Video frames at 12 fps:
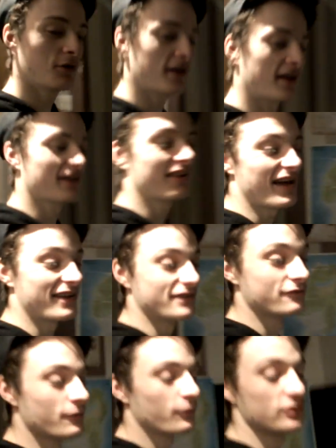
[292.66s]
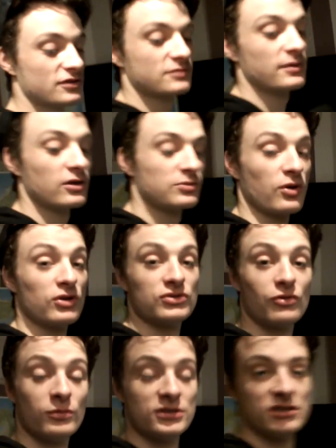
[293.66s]
How I kind of get the idea of the positive smile is because
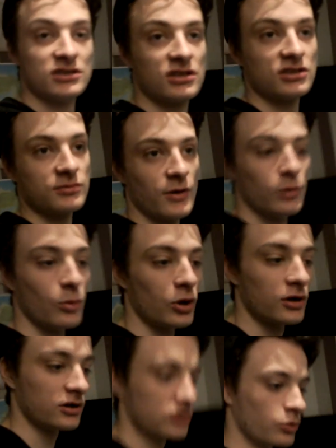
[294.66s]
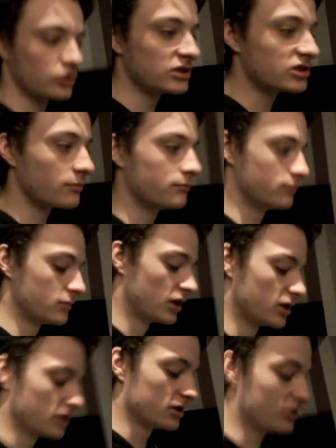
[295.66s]
of Roman. He's got to smile more. I just want to take something
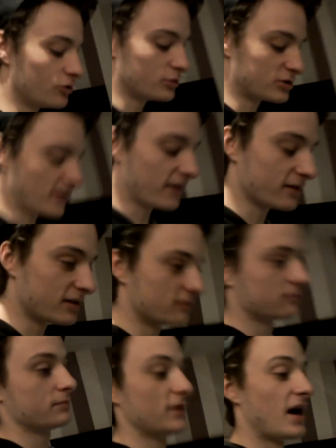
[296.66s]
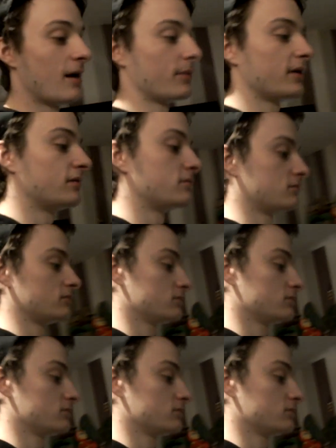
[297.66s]
to do with smiling and be happy. And